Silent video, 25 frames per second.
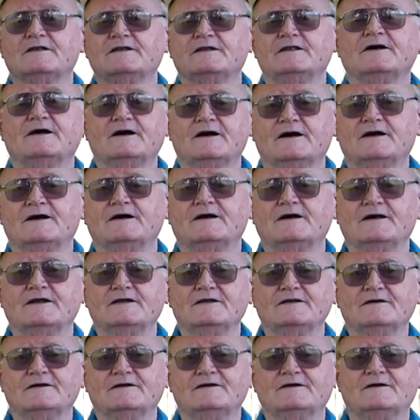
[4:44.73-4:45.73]

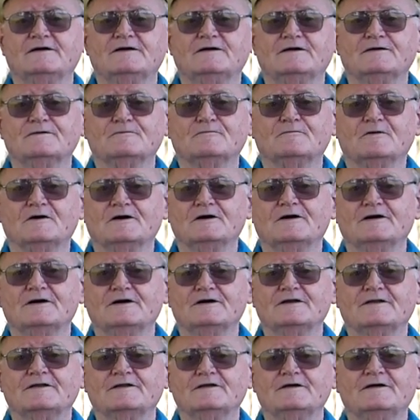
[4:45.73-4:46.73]

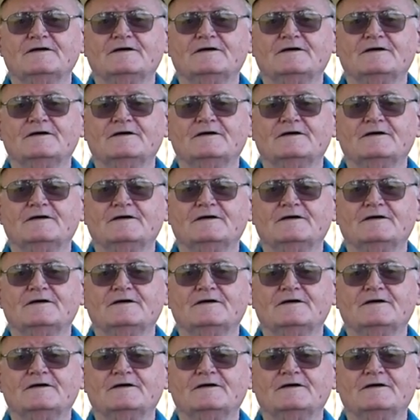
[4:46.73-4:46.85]
911.